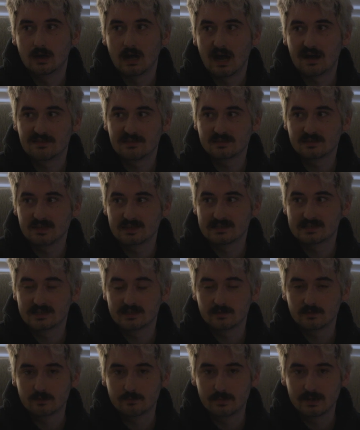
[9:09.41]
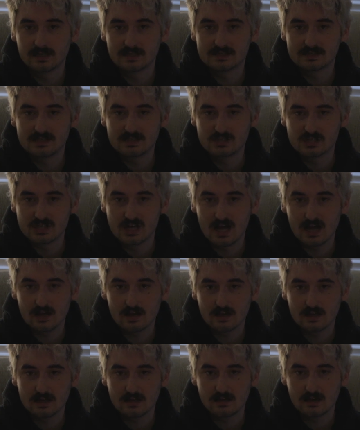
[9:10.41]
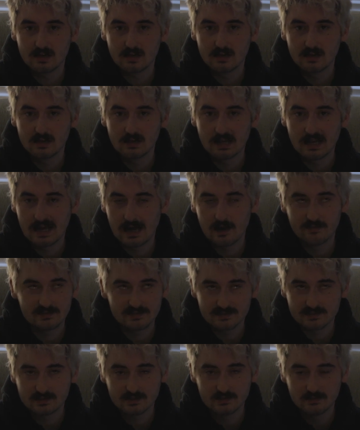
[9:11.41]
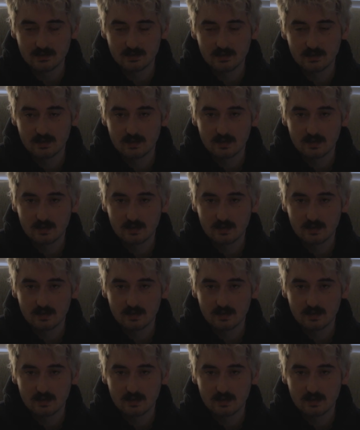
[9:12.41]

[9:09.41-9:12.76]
I think they did a bit of CGI on it, obviously.